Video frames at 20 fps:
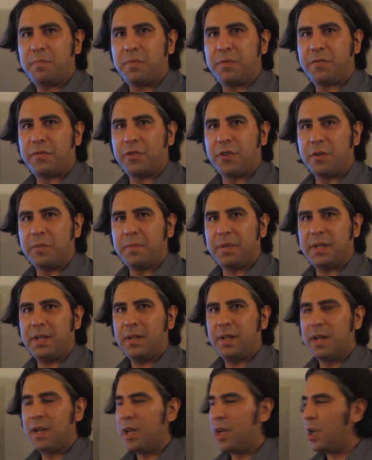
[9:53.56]

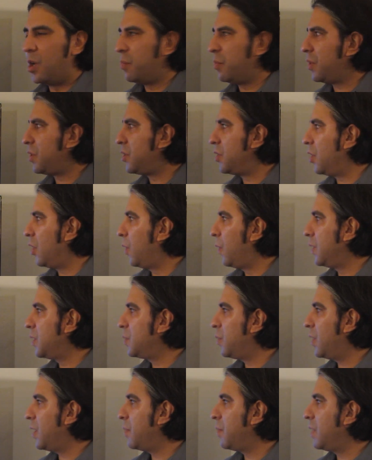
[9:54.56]
preferably, but you
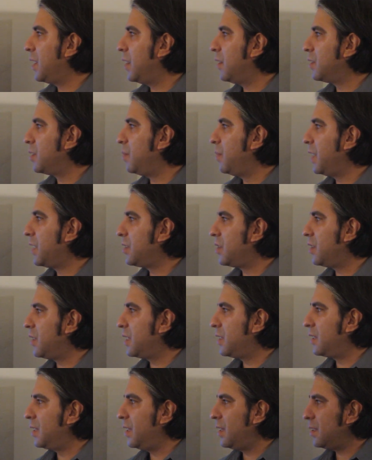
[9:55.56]
always want to be able to make sure
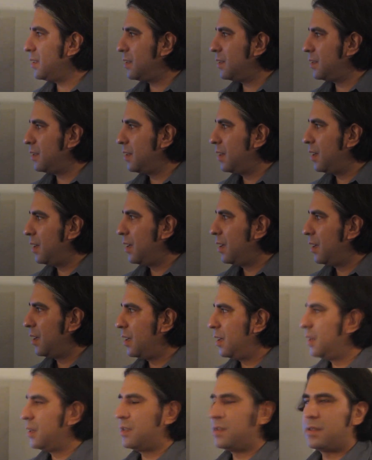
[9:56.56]
that this
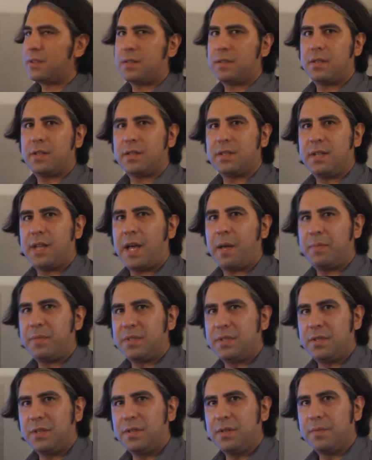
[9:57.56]
doesn't
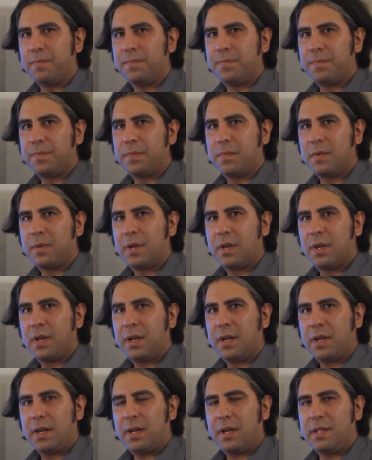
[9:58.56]
happen to you.
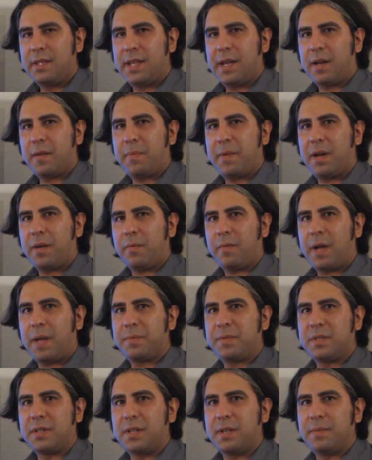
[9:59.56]
And that about
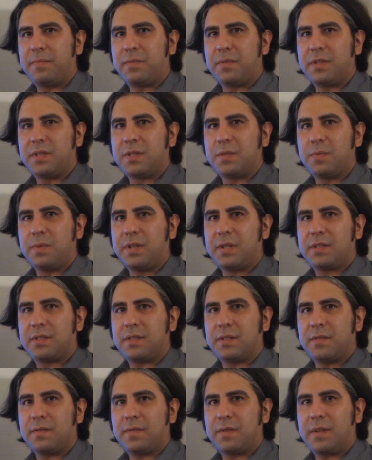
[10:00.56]
wraps it up for this
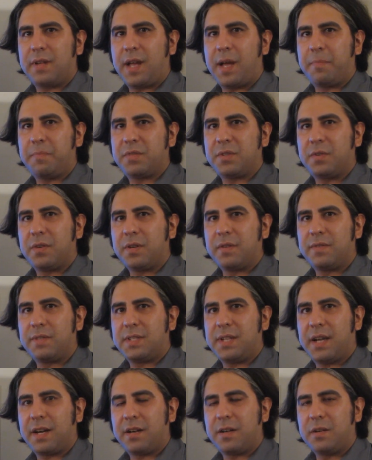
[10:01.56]
week's episode of
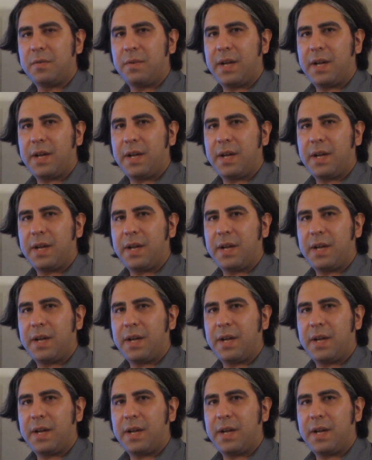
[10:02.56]
Attack on